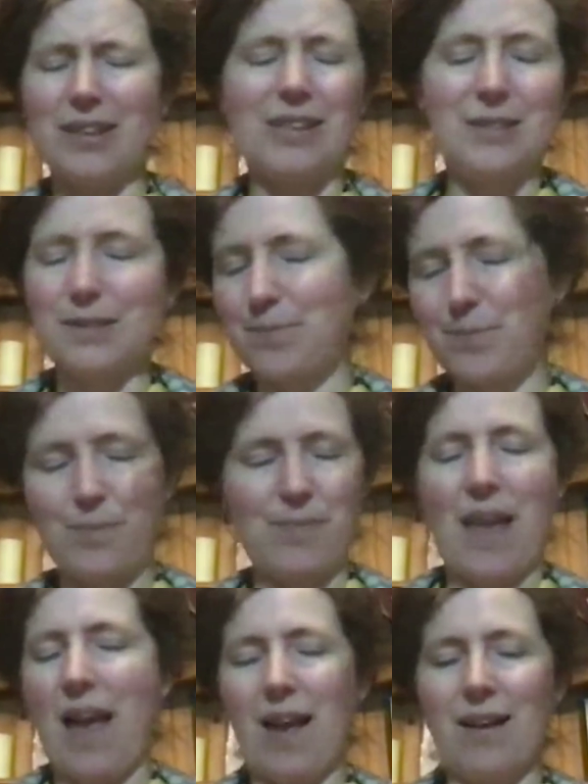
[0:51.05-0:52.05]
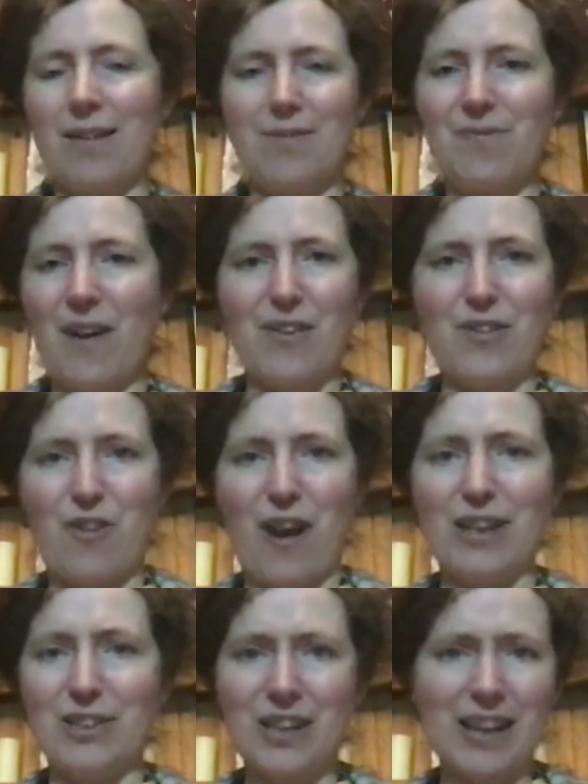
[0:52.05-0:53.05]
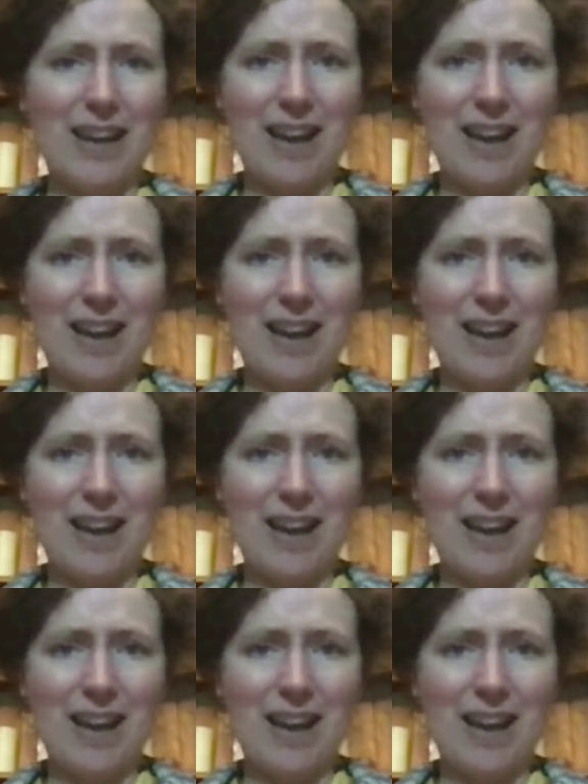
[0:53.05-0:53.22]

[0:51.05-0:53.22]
It's very strange.